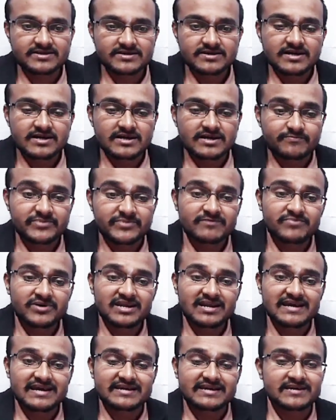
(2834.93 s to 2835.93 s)
people
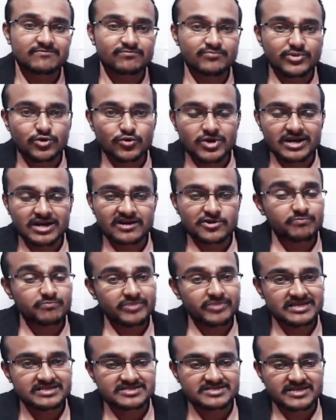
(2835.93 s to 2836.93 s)
liking blue color on
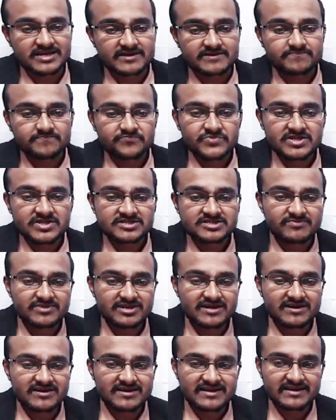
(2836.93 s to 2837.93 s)
pie chart.
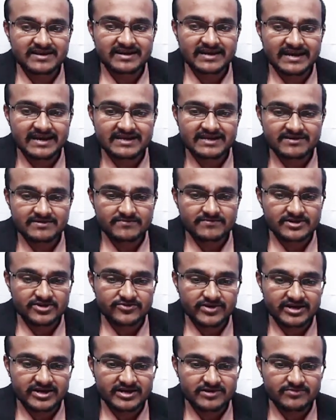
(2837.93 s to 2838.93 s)
Similarly, 9
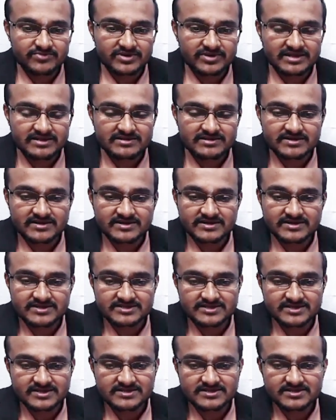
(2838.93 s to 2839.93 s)
divided by
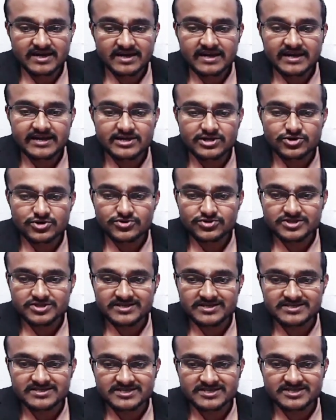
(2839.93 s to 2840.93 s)
36 into
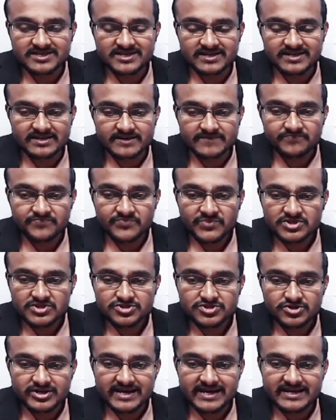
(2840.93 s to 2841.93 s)
360 degree.
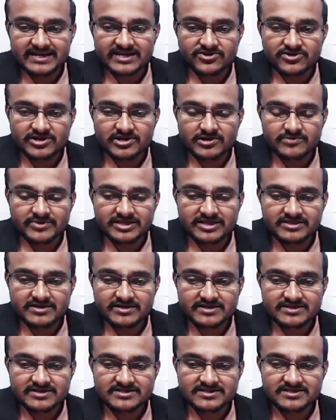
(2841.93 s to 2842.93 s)
So 9 divided
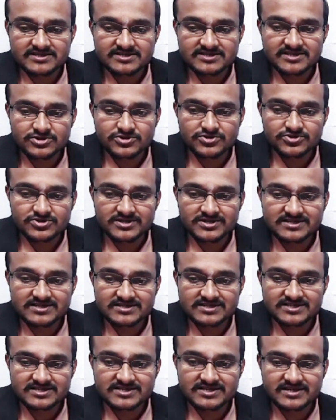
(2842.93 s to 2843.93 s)
by 36 into
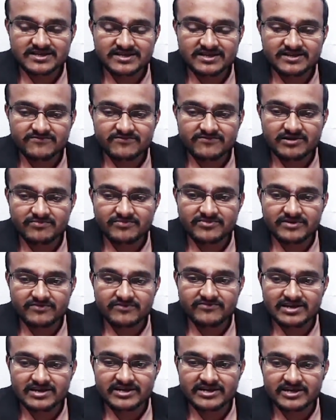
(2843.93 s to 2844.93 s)
360
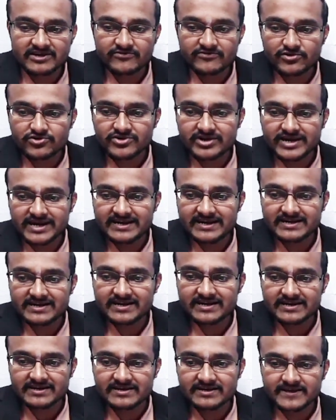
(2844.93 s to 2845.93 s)
degree will give you
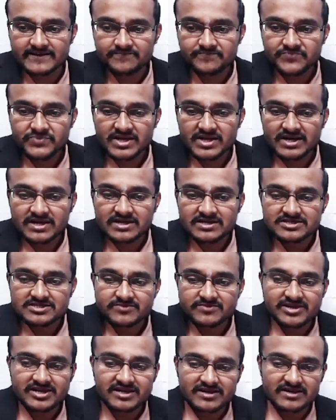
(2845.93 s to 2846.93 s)
90 degree.
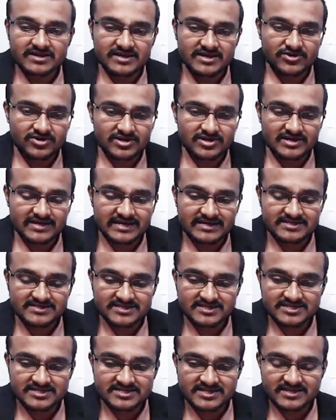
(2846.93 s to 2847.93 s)
Similarly, you will
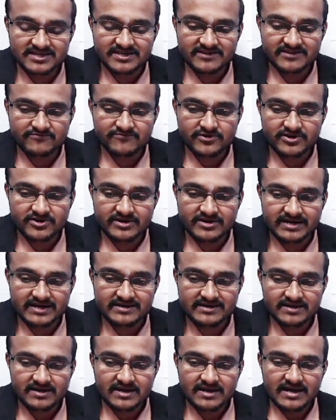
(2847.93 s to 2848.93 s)
get 60 degree for
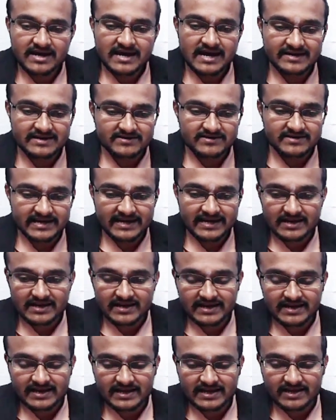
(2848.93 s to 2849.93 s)
red,
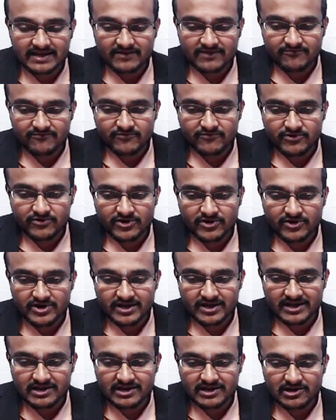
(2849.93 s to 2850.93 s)
and for yellow you will
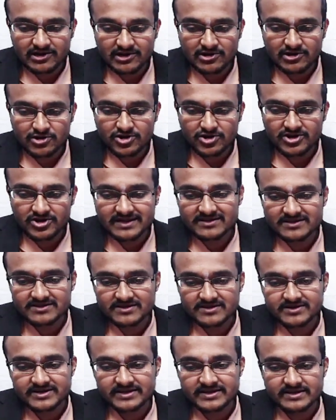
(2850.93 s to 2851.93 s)
get 30 degree.
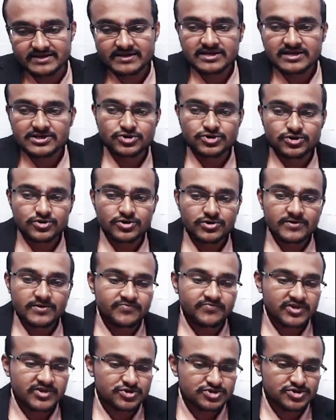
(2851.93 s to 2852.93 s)
So you
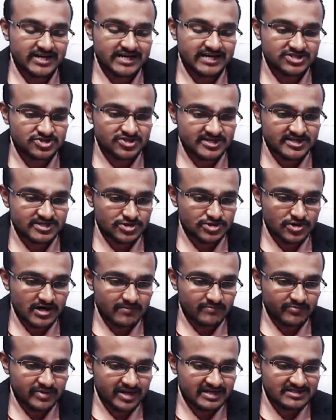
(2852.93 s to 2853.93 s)
should actually draw a
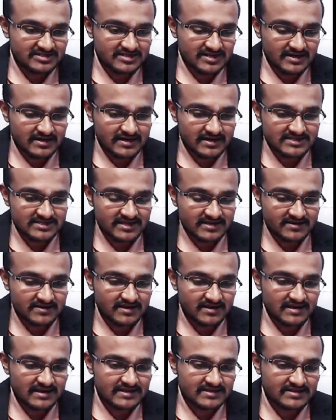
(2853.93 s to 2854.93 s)
pie chart like
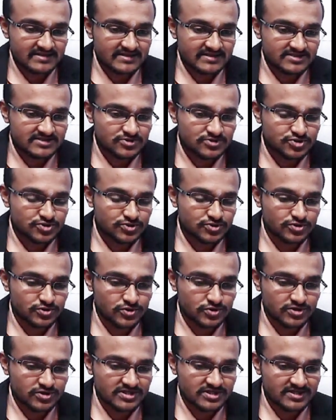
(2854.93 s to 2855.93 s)
circle like this. You
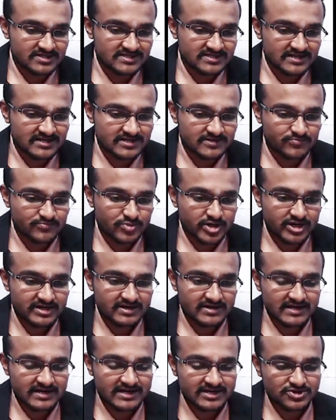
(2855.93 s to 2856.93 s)
should note the center
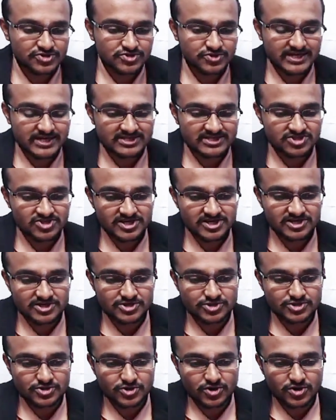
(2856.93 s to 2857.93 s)
point, and you should
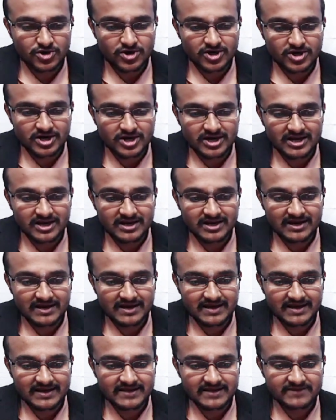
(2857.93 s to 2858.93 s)
actually draw a line,
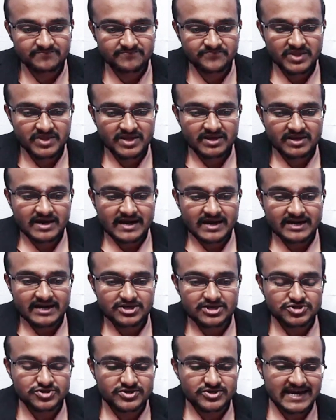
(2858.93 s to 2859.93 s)
and you should
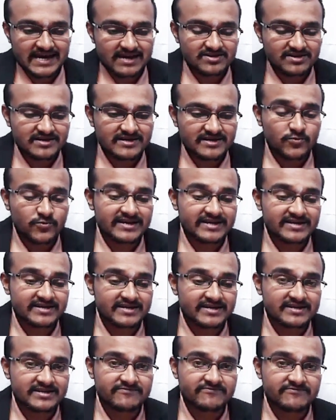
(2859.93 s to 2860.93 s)
calculate 180
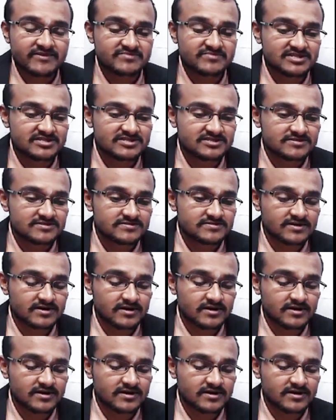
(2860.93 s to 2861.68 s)
degree from this